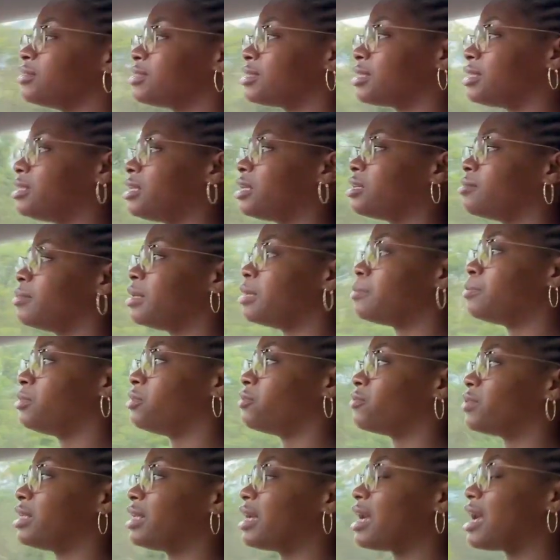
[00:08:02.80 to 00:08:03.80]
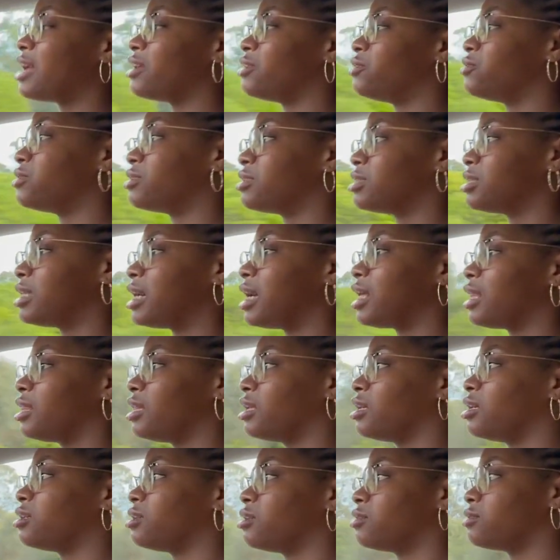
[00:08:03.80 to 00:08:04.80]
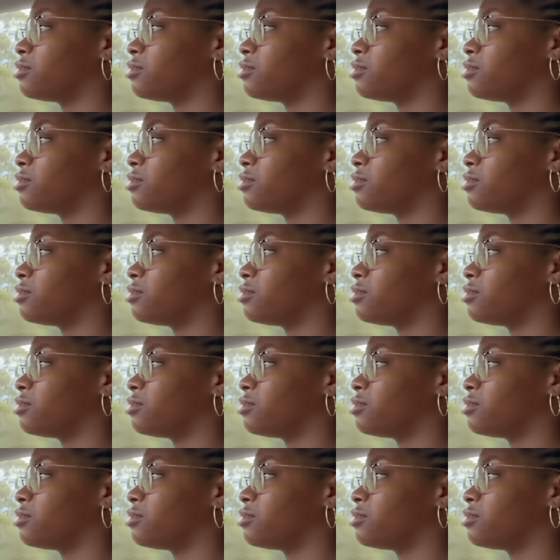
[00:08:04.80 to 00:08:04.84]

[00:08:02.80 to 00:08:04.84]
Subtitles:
said, young people are really anxious, and I think